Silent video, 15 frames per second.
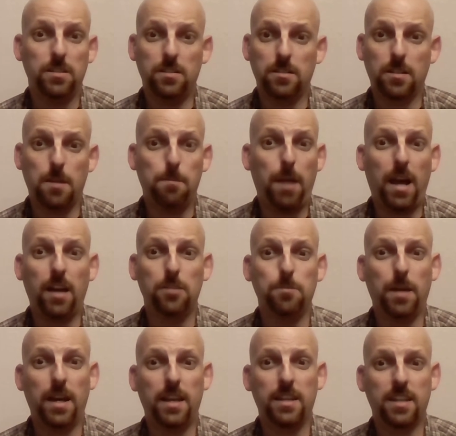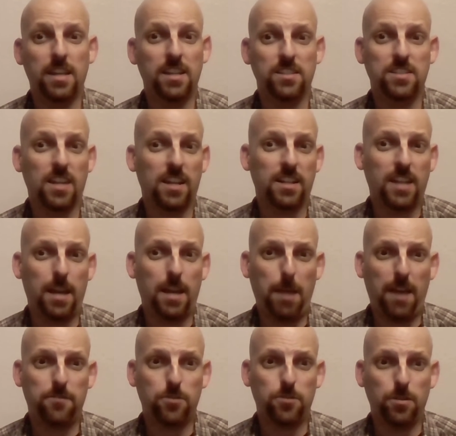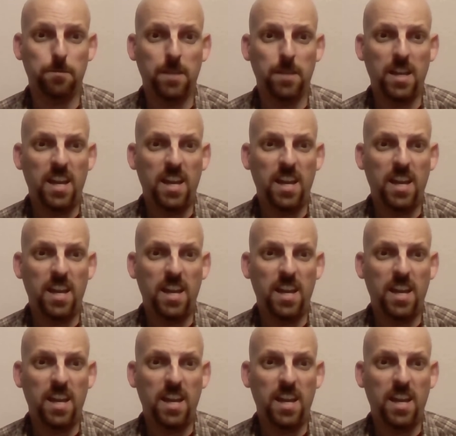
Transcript: and compiled by kings that came after him,